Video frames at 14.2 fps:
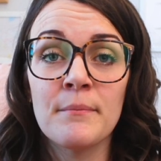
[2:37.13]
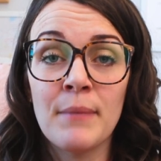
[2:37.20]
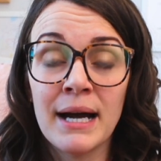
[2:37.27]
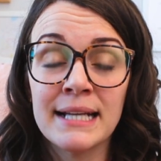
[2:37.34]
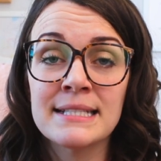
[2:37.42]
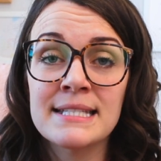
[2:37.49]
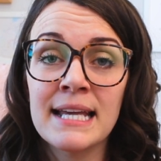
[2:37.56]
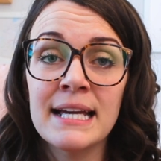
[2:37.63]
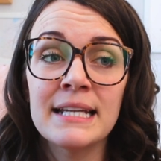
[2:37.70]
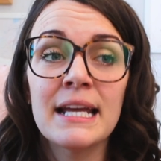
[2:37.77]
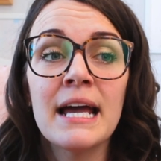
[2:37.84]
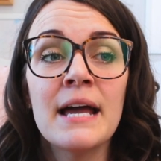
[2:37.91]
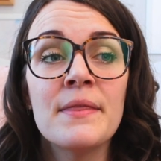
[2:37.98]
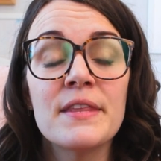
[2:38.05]
mindset.
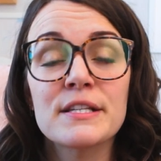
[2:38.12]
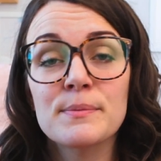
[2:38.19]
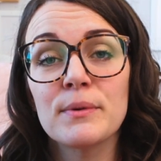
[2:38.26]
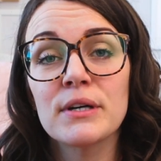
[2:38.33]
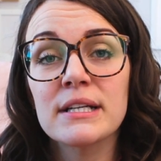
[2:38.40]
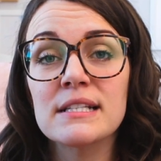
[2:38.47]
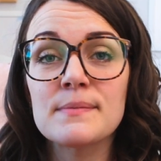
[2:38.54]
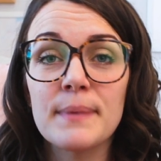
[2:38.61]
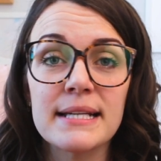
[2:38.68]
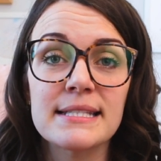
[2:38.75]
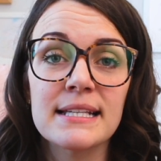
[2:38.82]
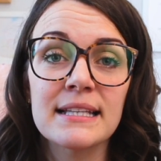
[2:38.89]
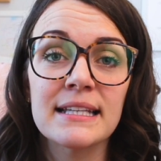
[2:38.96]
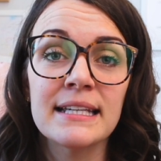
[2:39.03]
And this book is
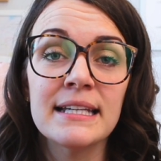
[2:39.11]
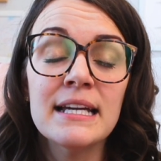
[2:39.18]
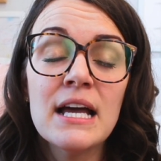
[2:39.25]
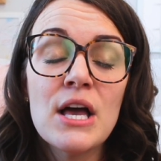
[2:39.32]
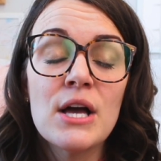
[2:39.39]
basically